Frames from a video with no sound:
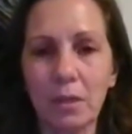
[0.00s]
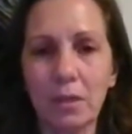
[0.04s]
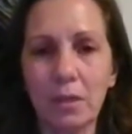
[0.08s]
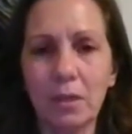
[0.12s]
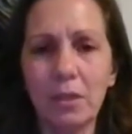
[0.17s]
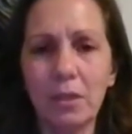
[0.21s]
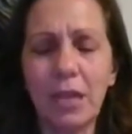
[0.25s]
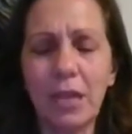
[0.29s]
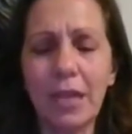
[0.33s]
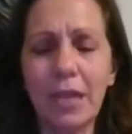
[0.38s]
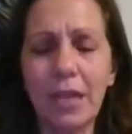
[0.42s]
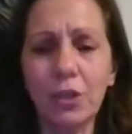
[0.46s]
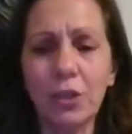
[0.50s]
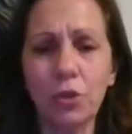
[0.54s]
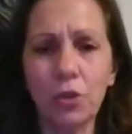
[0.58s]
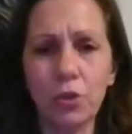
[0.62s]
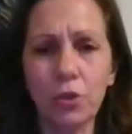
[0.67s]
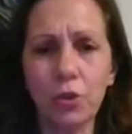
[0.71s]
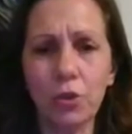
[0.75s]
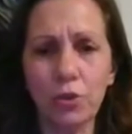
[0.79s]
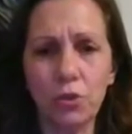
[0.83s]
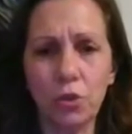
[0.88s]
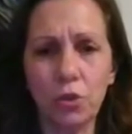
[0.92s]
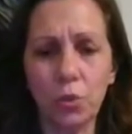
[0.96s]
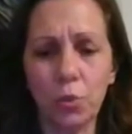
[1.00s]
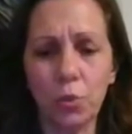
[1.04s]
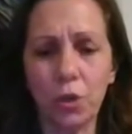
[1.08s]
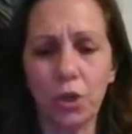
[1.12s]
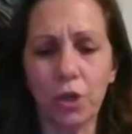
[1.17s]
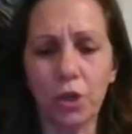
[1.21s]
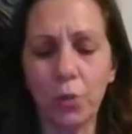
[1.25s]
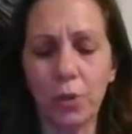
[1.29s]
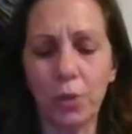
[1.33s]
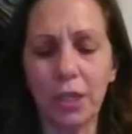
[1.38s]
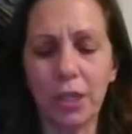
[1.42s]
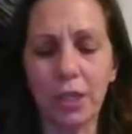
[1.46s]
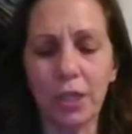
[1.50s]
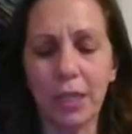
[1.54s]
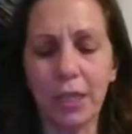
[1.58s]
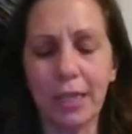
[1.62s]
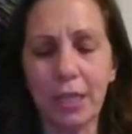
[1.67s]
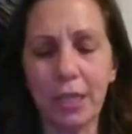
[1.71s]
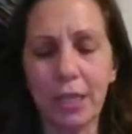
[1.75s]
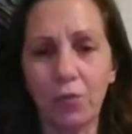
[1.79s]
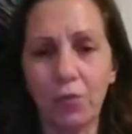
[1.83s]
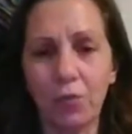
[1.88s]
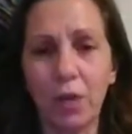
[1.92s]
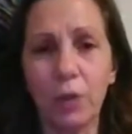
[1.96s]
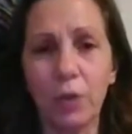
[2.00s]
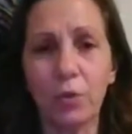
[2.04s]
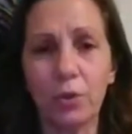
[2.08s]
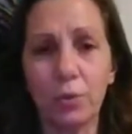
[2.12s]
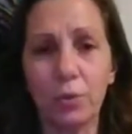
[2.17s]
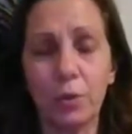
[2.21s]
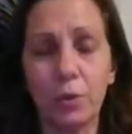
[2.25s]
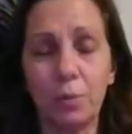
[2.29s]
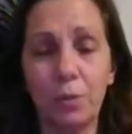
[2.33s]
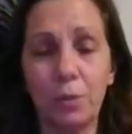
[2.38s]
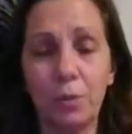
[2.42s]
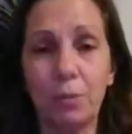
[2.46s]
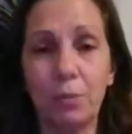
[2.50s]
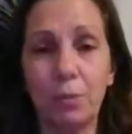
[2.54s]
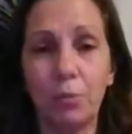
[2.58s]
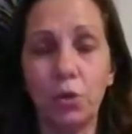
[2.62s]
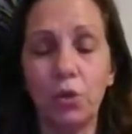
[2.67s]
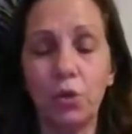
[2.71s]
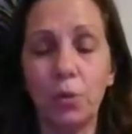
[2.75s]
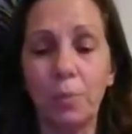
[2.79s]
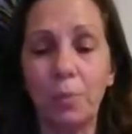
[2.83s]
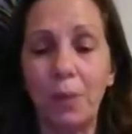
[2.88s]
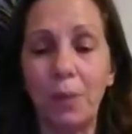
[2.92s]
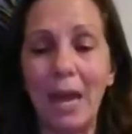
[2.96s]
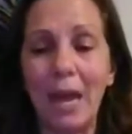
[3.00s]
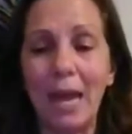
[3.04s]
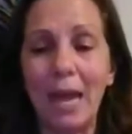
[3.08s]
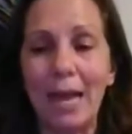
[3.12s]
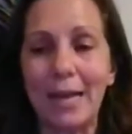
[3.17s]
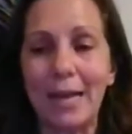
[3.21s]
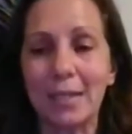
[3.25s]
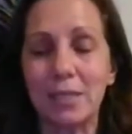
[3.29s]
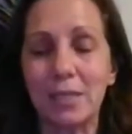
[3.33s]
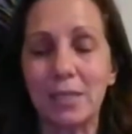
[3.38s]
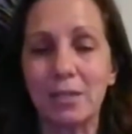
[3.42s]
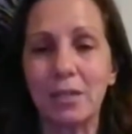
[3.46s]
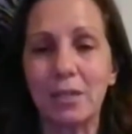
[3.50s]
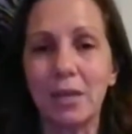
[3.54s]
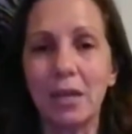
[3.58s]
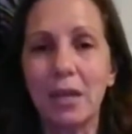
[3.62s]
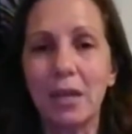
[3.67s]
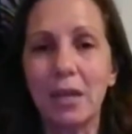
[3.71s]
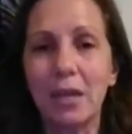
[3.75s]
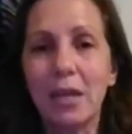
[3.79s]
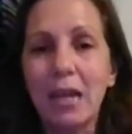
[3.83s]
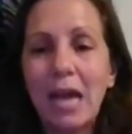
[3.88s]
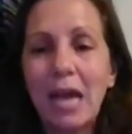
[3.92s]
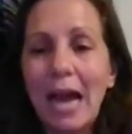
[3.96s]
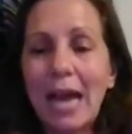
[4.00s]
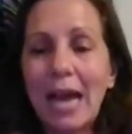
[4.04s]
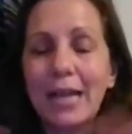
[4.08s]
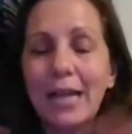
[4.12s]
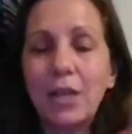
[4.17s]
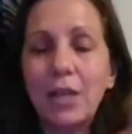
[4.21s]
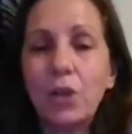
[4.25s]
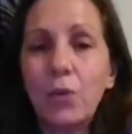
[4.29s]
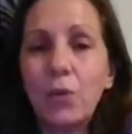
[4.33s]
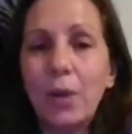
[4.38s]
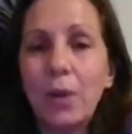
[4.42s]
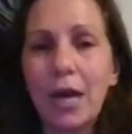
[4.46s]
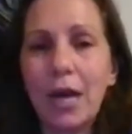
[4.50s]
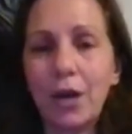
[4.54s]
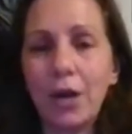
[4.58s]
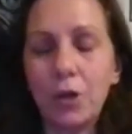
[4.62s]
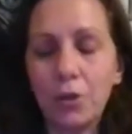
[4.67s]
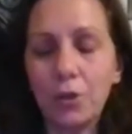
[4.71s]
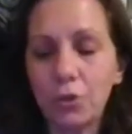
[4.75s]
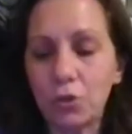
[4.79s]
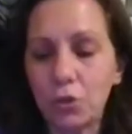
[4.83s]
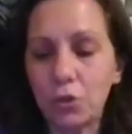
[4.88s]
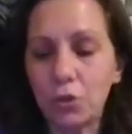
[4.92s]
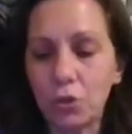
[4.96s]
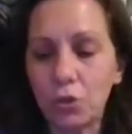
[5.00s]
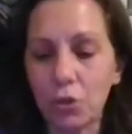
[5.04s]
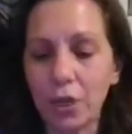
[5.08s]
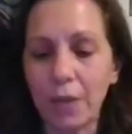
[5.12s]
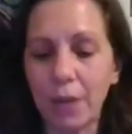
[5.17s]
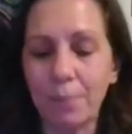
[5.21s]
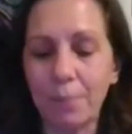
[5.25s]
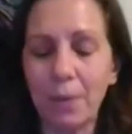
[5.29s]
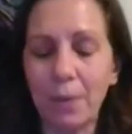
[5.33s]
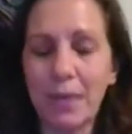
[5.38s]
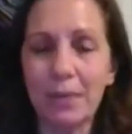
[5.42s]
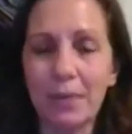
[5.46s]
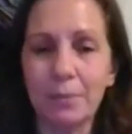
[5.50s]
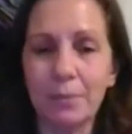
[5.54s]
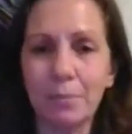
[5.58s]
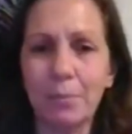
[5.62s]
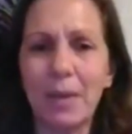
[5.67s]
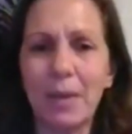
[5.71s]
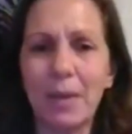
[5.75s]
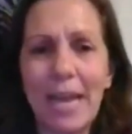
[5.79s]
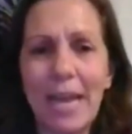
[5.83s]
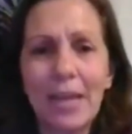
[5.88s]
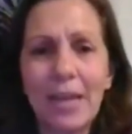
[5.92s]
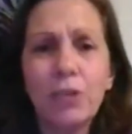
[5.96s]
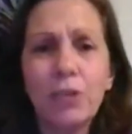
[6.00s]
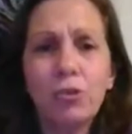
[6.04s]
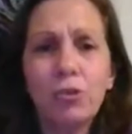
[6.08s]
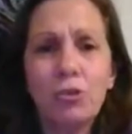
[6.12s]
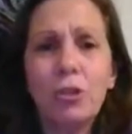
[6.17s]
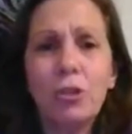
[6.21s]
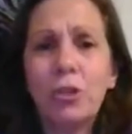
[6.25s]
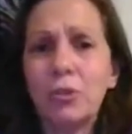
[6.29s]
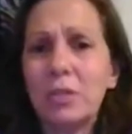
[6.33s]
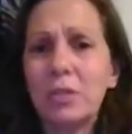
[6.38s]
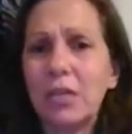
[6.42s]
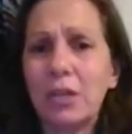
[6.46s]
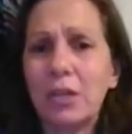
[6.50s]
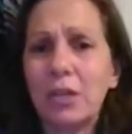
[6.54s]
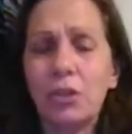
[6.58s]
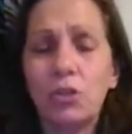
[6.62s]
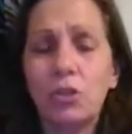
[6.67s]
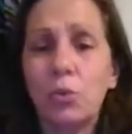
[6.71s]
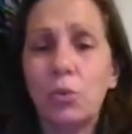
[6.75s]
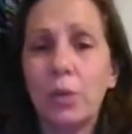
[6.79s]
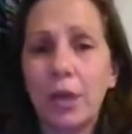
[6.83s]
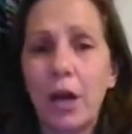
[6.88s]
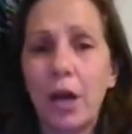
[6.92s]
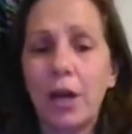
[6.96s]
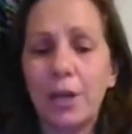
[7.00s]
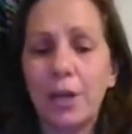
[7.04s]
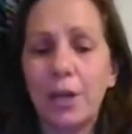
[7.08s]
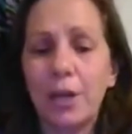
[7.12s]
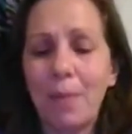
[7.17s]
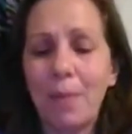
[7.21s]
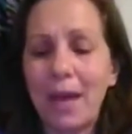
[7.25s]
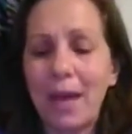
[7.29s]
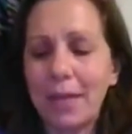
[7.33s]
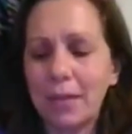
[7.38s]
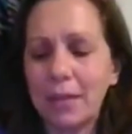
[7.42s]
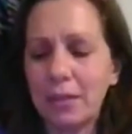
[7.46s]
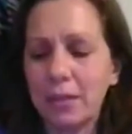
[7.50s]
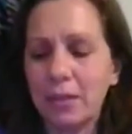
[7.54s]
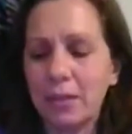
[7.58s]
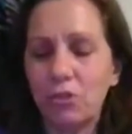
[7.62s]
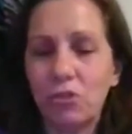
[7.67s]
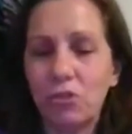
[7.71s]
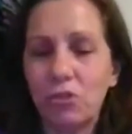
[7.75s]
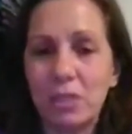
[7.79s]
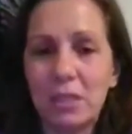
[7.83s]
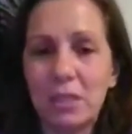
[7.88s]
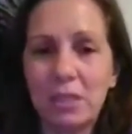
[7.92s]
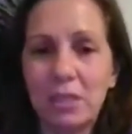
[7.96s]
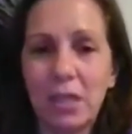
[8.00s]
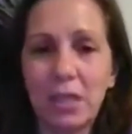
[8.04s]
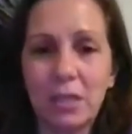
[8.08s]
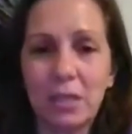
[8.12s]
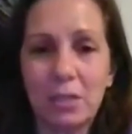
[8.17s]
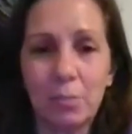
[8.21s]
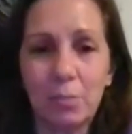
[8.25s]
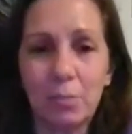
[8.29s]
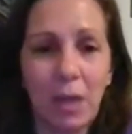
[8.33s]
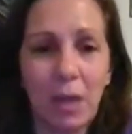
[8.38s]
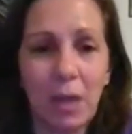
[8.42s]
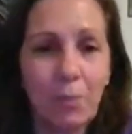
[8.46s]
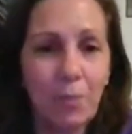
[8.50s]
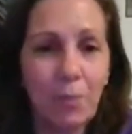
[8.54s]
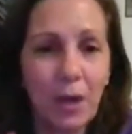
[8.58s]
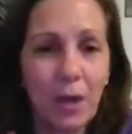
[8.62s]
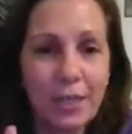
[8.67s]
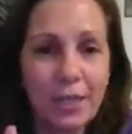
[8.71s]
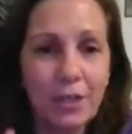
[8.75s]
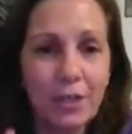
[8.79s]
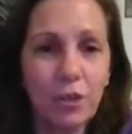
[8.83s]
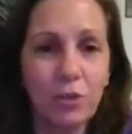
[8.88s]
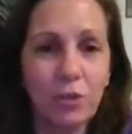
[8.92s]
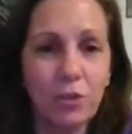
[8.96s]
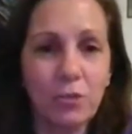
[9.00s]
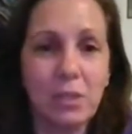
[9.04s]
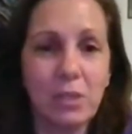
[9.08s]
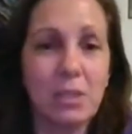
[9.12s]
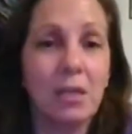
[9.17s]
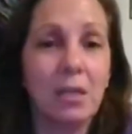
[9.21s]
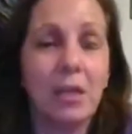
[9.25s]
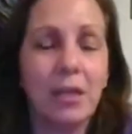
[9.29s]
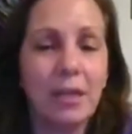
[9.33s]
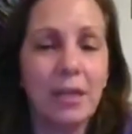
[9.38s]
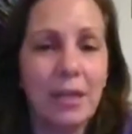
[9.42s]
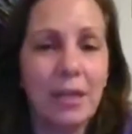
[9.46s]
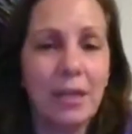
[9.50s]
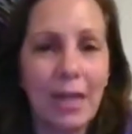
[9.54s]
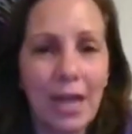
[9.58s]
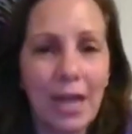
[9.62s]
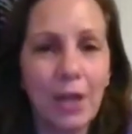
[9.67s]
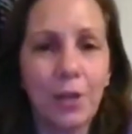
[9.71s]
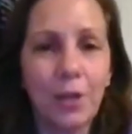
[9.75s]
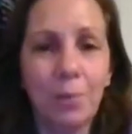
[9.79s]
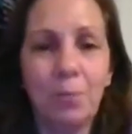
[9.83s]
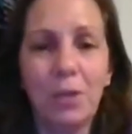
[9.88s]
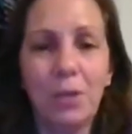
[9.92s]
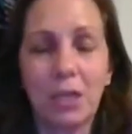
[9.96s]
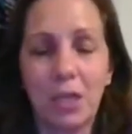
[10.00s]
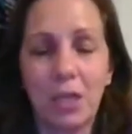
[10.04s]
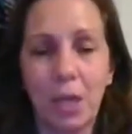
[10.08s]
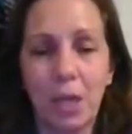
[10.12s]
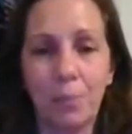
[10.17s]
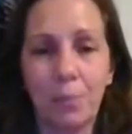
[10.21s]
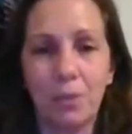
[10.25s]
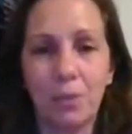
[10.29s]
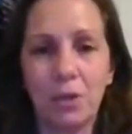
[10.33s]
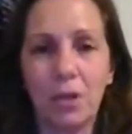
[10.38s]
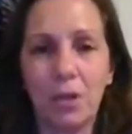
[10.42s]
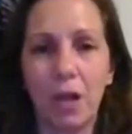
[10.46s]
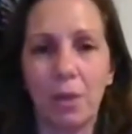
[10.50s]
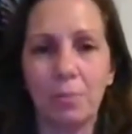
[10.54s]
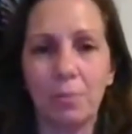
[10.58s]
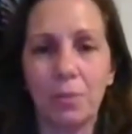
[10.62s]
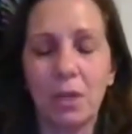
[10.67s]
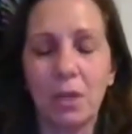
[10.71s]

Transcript: then you learn to work with, like if I work with the people who passed, I know how to let my, my energy knows how to do it automatically, just as my body knows how to pick up a cup.